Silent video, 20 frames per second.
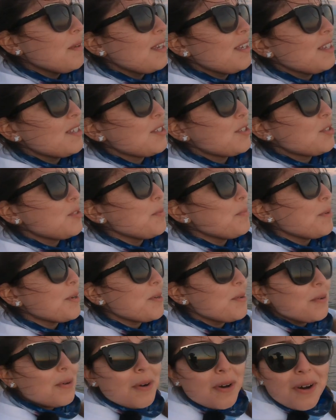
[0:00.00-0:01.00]
He's super
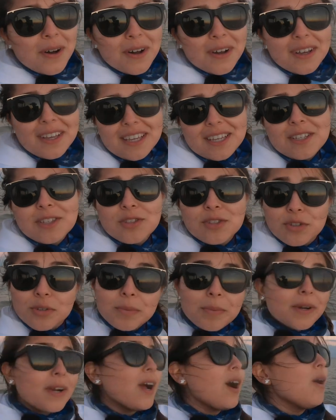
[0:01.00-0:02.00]
cool. He's
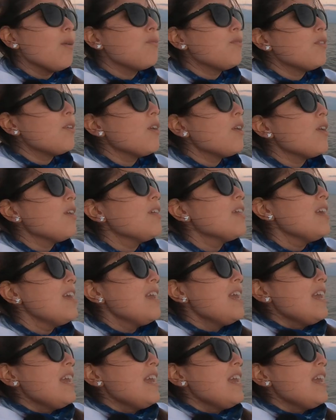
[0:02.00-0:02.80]
super helpful.